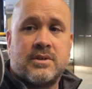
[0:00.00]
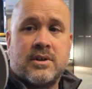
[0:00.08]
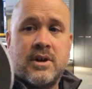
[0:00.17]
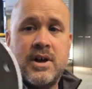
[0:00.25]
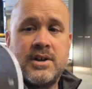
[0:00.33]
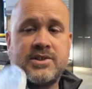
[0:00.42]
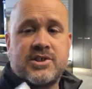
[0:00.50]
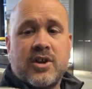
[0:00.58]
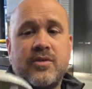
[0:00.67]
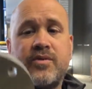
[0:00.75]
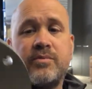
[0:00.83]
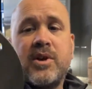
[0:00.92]
Alright,
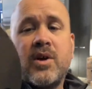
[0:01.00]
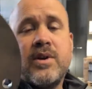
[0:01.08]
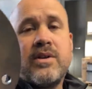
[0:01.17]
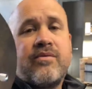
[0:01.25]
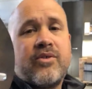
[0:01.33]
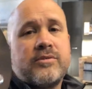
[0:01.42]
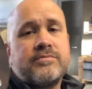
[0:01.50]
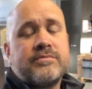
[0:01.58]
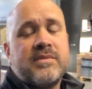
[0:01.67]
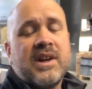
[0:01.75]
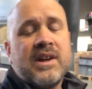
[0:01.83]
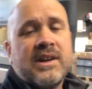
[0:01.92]
so from going
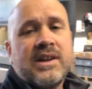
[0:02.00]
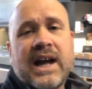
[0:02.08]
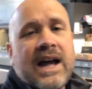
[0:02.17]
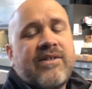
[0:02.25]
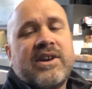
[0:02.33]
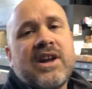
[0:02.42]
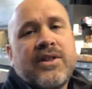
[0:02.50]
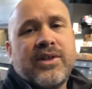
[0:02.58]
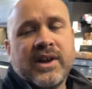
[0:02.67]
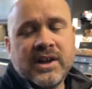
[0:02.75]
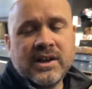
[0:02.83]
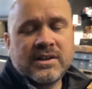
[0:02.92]
from having
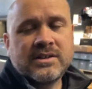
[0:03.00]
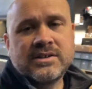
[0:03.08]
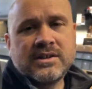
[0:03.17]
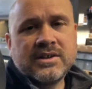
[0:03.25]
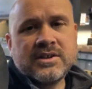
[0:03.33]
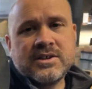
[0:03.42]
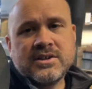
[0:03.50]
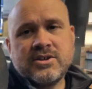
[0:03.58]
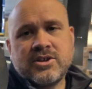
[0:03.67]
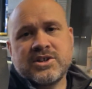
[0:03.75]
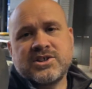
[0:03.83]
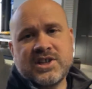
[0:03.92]
nothing,
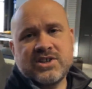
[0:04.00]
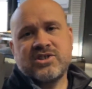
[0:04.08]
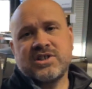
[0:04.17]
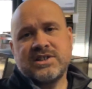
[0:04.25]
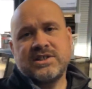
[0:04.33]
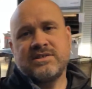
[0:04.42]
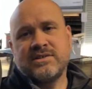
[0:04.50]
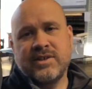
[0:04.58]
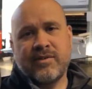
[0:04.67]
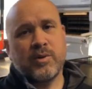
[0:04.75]
you could essentially, if I